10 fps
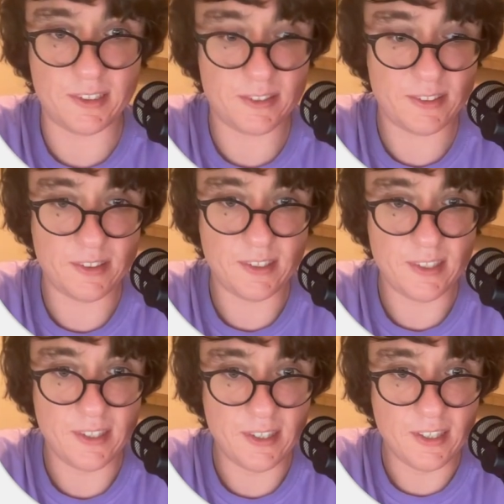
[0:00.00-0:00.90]
That we need
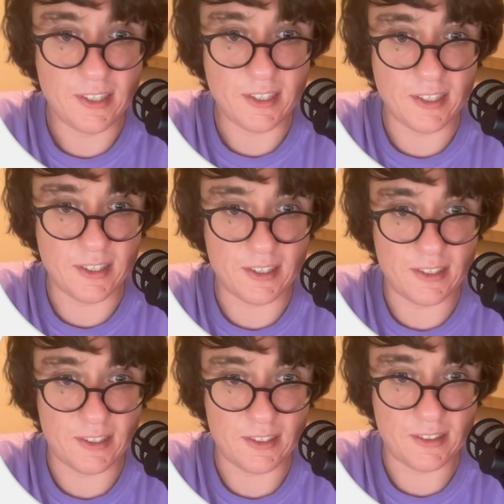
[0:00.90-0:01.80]
to go through
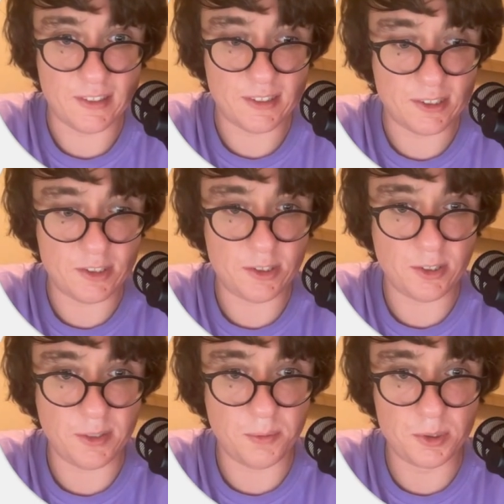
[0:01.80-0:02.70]
all users.
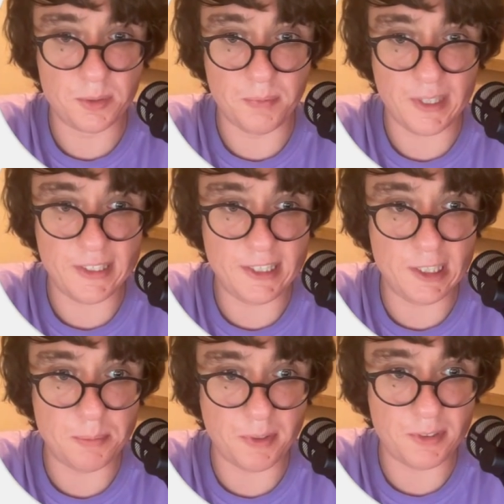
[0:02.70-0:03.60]
And for
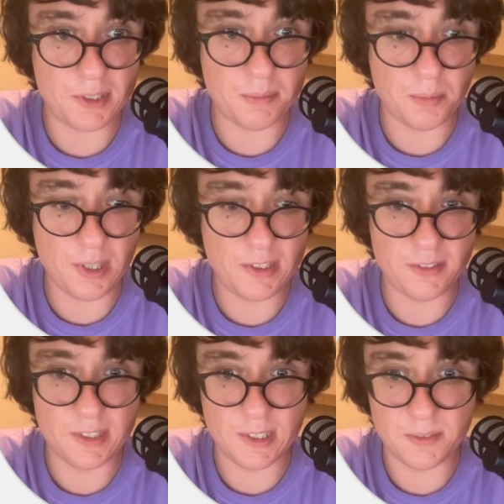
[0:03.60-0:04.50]
each user,
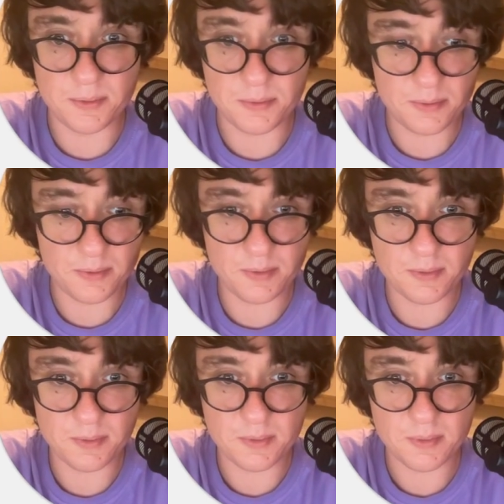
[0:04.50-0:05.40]
call the
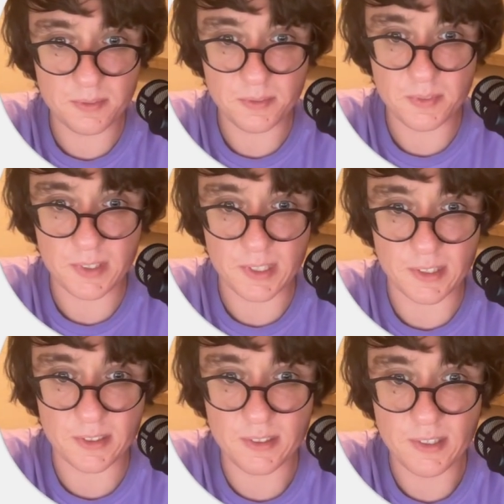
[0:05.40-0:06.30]
function send
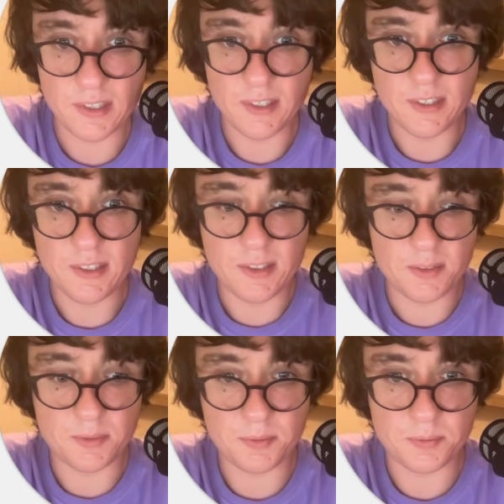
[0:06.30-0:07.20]
most likes to
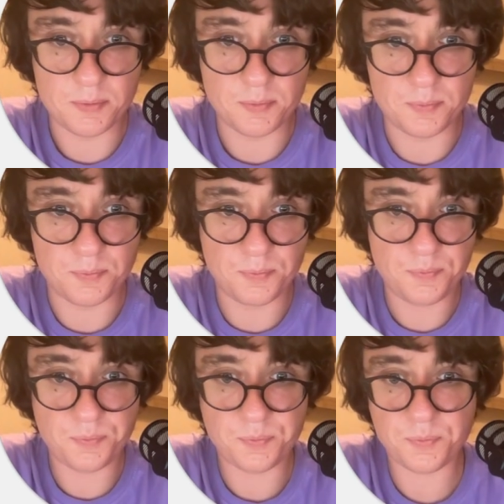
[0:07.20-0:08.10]
this email.
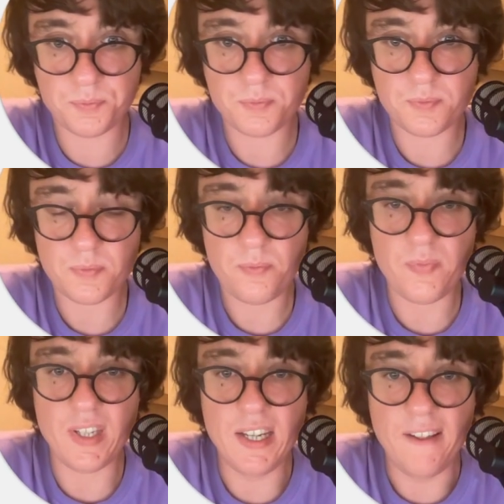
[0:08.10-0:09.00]

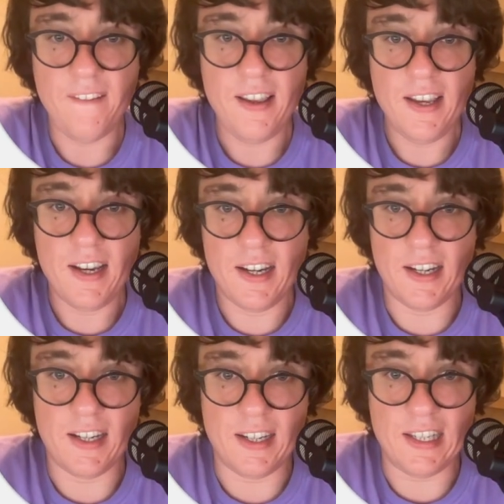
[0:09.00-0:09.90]
Well, we pass the
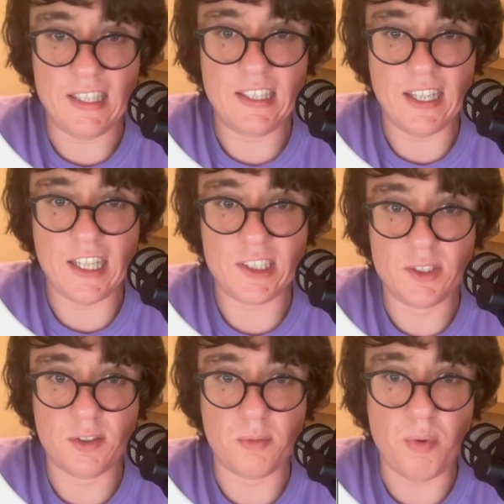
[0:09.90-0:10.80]
user
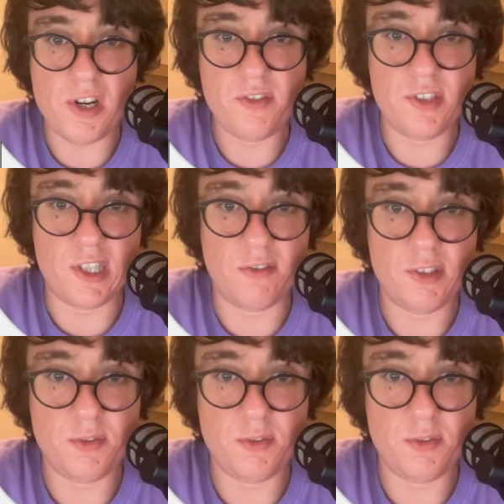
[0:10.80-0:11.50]
and likes to this.